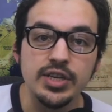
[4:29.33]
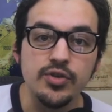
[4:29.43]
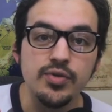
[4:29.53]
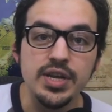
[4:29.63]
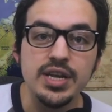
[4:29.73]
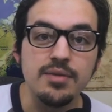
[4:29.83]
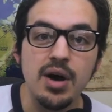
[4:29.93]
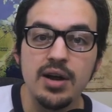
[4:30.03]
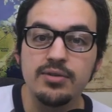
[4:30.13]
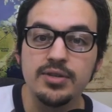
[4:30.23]
unique
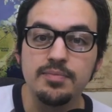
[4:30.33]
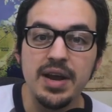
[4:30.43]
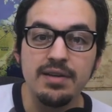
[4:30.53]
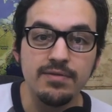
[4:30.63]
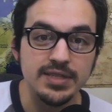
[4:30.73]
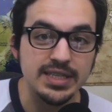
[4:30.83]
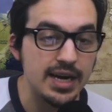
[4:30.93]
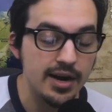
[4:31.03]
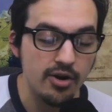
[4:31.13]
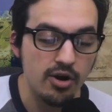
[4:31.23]
models made for
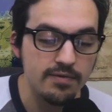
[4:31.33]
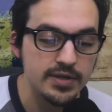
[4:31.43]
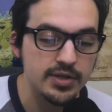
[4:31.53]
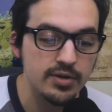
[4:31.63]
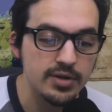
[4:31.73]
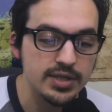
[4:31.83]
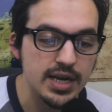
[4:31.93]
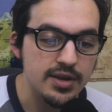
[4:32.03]
Xeon officers.